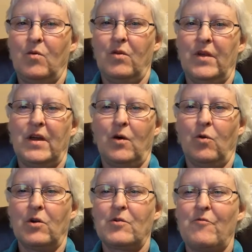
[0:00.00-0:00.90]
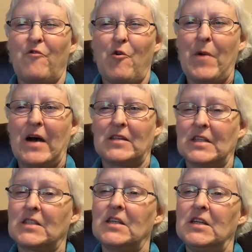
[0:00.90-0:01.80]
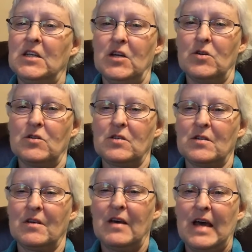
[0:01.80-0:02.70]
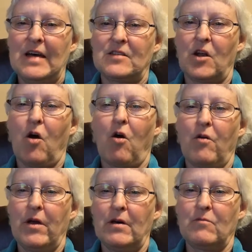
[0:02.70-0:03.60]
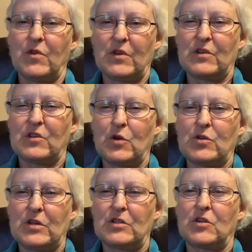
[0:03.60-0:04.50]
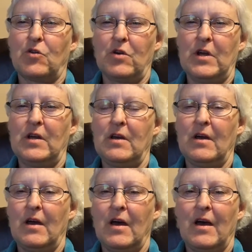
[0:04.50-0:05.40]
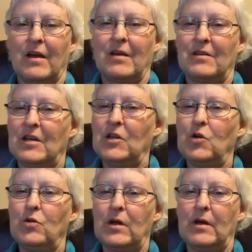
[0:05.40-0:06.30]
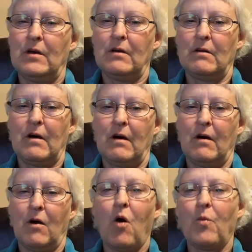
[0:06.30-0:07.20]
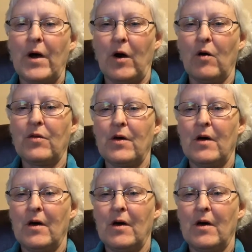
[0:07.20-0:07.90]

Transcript: Well, then I worked for about 16 years as an RN with an associate's degree, continued in home health.